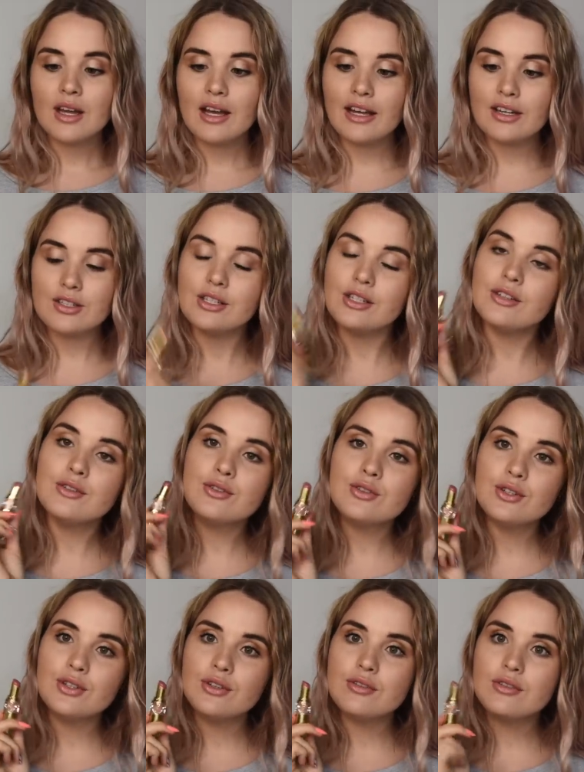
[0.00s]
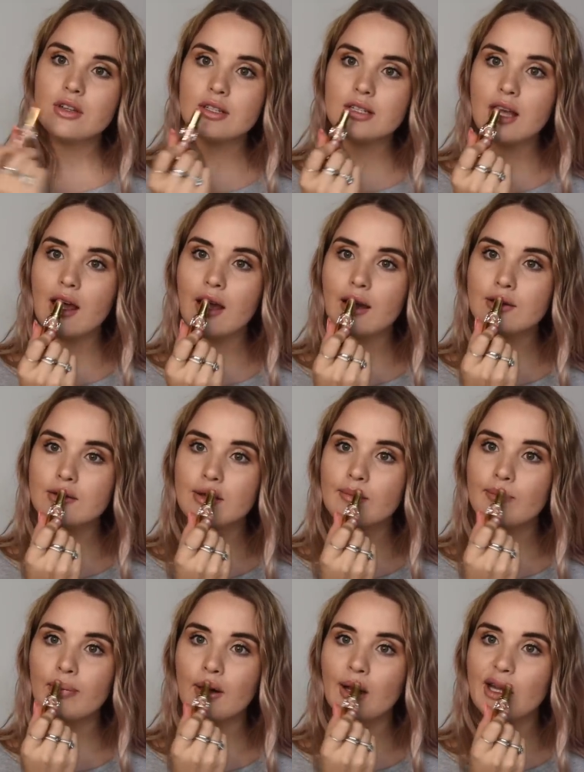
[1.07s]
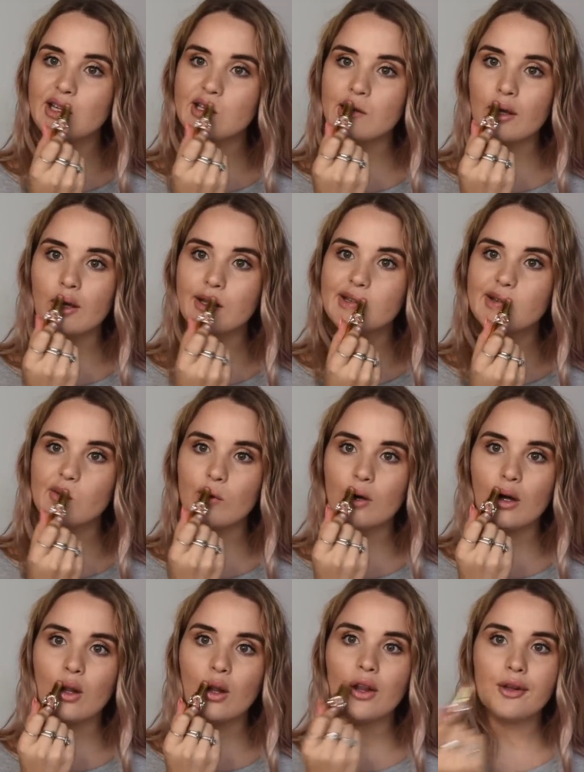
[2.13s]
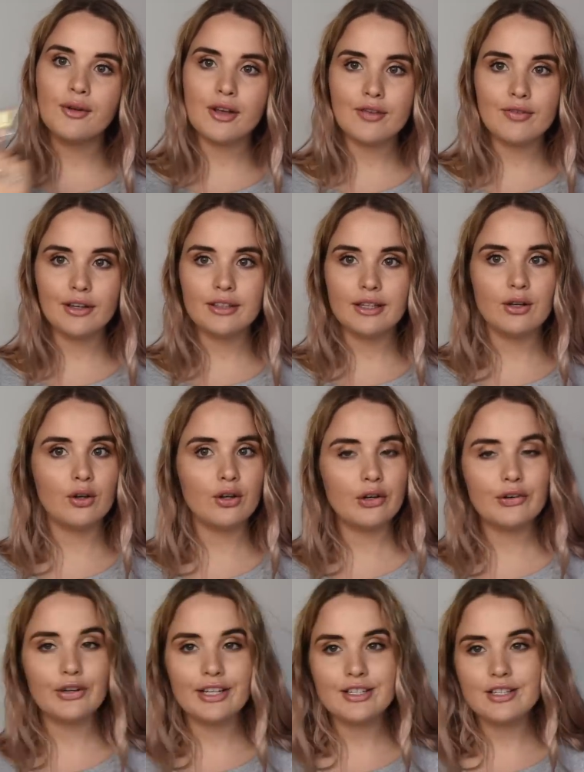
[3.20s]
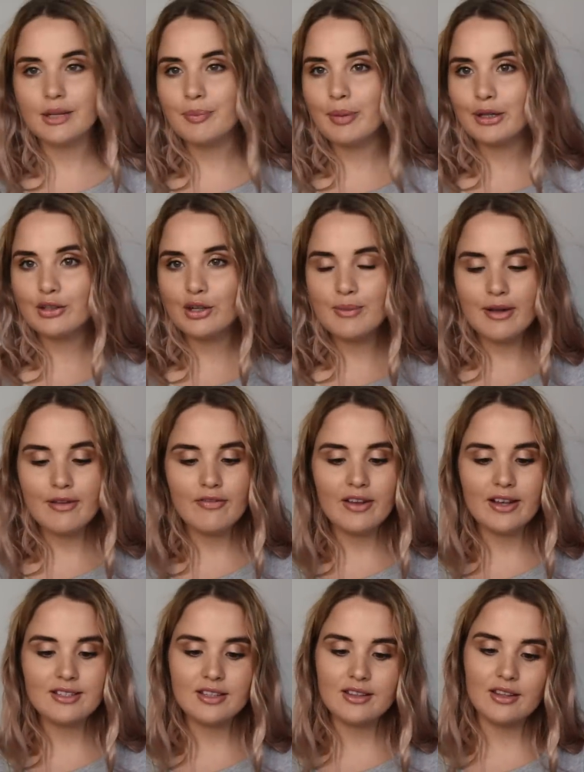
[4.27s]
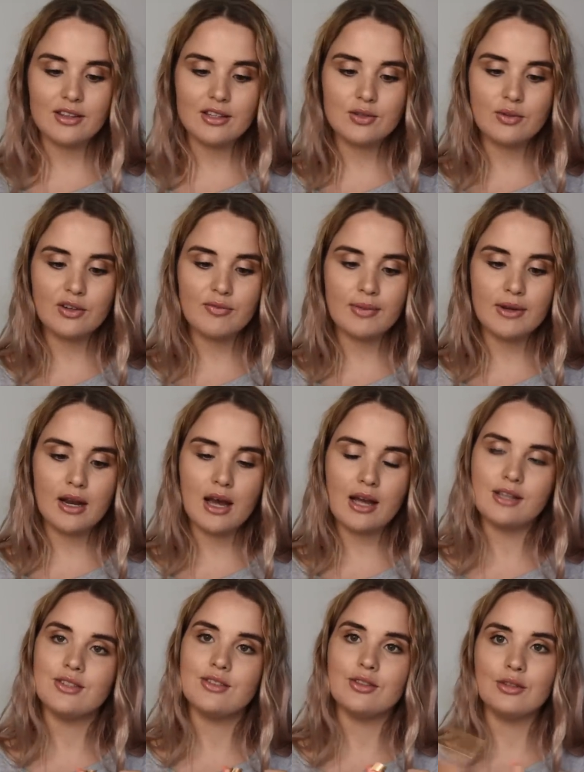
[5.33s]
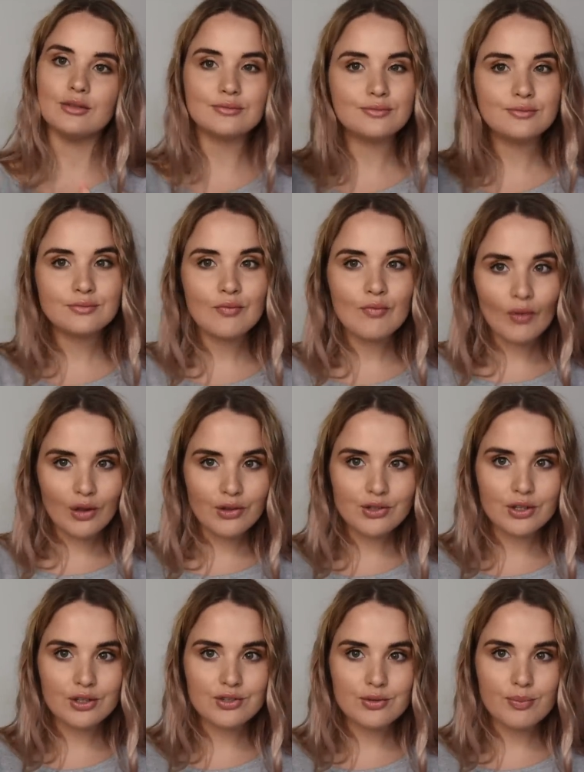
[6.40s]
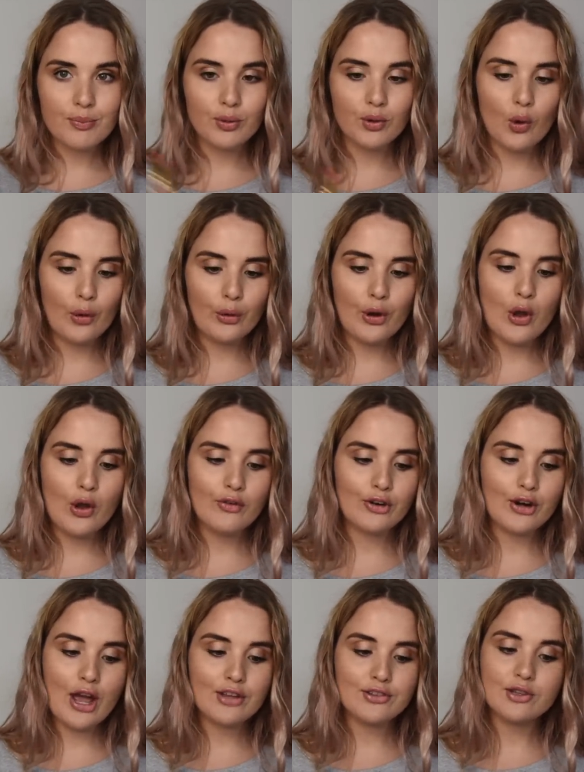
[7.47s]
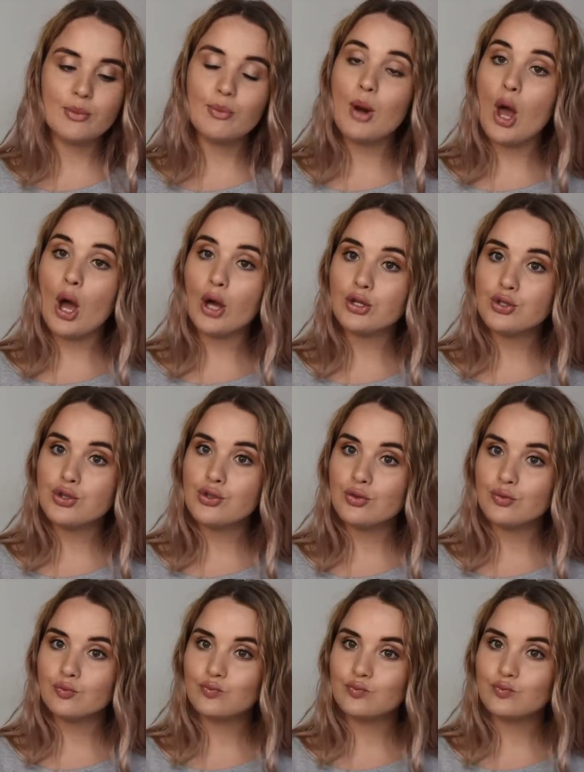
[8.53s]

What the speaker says: I actually used to use this as a blush as well. If I did not already set powder on my face, I think this would have been nice to just put on over as a blush.